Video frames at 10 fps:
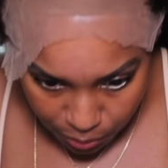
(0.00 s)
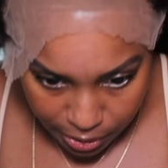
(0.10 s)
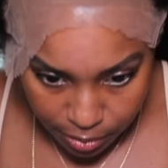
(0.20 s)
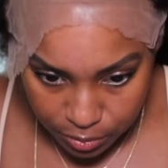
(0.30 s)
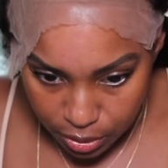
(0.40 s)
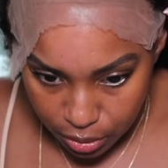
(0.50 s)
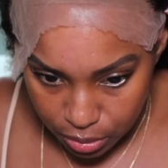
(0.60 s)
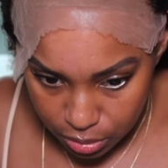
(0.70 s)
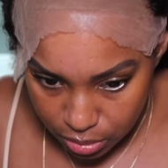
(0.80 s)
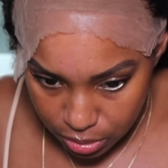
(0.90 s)
way. I'm gonna
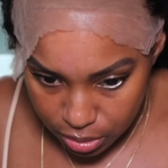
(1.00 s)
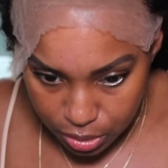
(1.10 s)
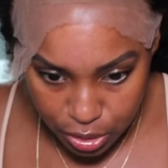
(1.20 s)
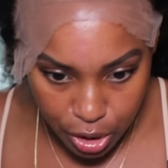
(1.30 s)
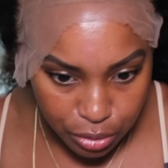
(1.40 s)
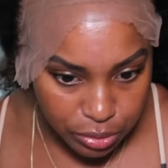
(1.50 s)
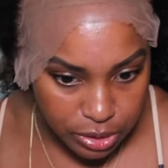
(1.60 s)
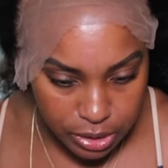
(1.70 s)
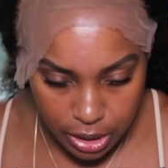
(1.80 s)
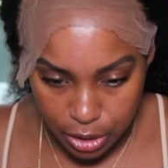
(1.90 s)
turn
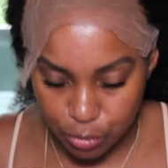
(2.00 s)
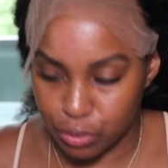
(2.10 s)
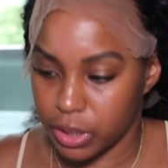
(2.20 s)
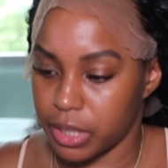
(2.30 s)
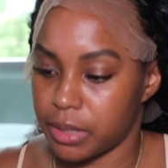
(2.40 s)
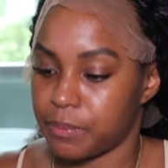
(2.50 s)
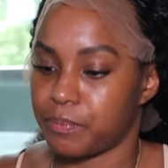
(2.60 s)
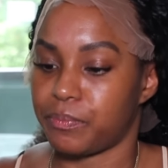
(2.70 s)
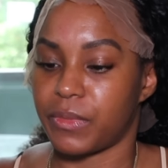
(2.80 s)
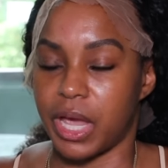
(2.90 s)
this thing crooked,
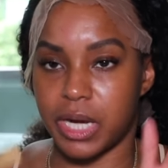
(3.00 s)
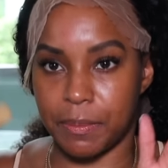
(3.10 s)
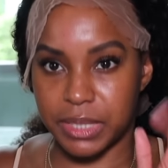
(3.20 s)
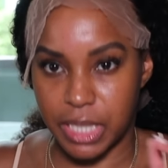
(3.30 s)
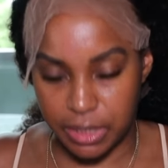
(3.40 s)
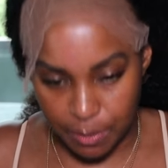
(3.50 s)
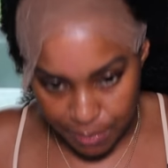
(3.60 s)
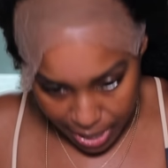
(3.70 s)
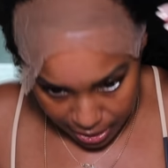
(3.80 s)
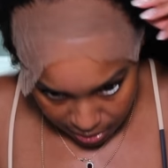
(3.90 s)
and I'm gonna take the
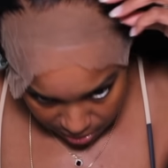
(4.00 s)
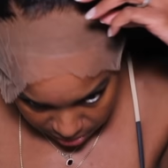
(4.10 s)
back